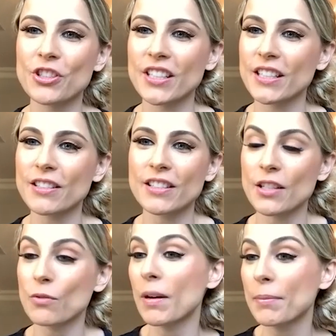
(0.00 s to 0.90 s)
She
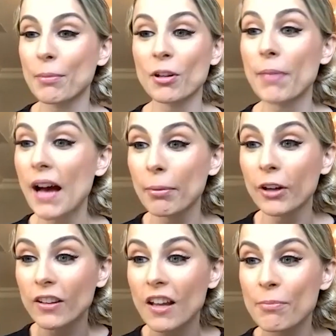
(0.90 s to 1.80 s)
doesn't want people to pop
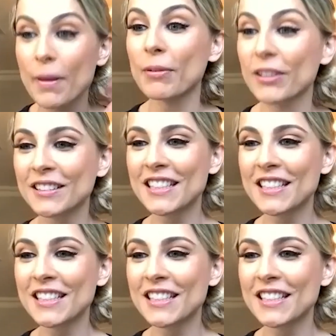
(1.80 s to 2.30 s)
her love bubble.